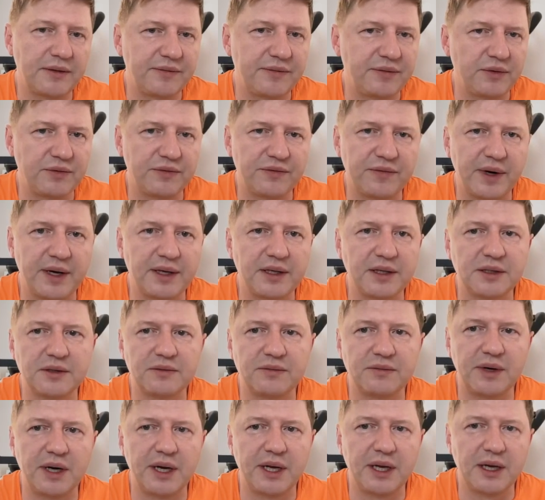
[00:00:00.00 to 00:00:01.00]
if you find it
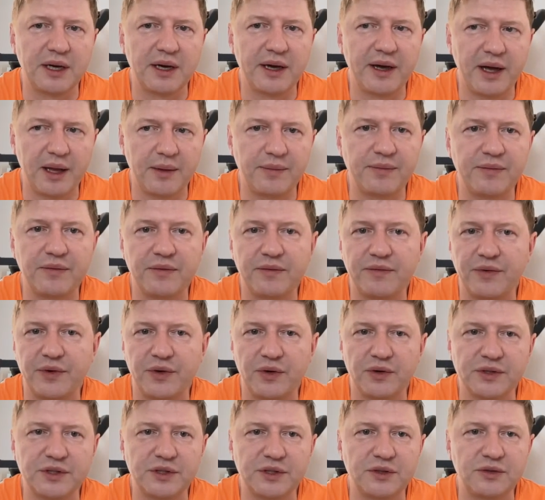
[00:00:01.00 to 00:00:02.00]
really helpful for
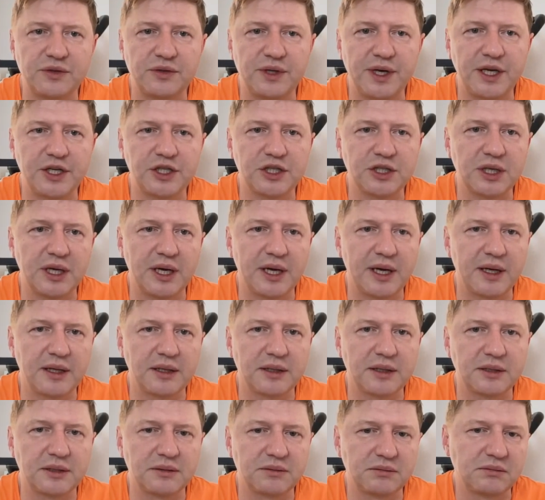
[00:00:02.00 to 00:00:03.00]
your situation
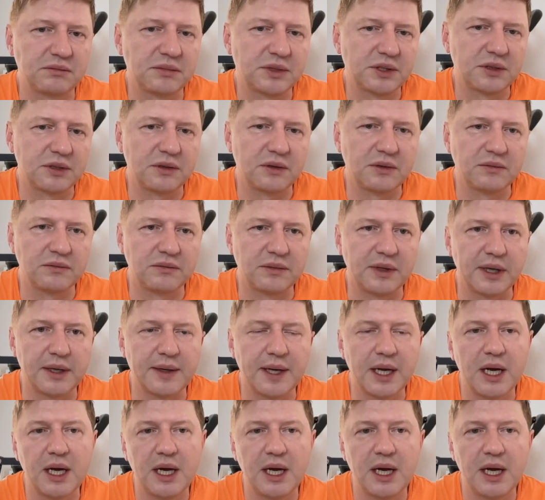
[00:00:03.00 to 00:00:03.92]
and so on right